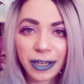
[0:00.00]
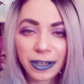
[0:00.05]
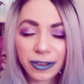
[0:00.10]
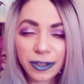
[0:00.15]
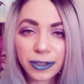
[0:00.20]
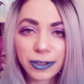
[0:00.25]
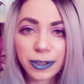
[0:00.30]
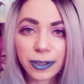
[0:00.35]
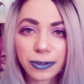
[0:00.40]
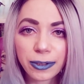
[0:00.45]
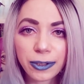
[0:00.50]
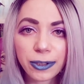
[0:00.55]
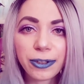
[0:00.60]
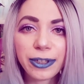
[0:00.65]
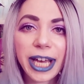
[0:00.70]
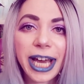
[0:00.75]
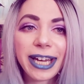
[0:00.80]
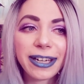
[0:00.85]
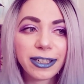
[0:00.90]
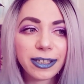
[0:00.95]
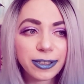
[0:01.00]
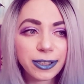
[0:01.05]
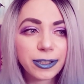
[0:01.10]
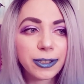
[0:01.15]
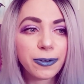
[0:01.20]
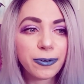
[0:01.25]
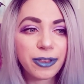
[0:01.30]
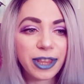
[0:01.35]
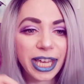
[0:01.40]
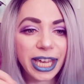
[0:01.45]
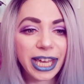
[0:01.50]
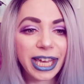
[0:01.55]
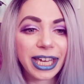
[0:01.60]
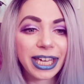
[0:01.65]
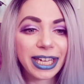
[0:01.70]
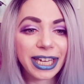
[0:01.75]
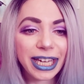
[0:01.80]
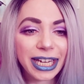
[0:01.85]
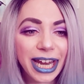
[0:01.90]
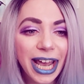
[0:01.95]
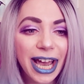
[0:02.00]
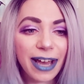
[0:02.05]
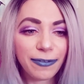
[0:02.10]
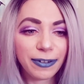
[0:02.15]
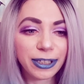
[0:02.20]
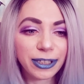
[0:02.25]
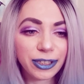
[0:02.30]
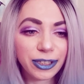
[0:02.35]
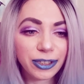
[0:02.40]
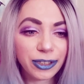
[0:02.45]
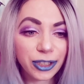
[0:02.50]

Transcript: the social ladder so they can have a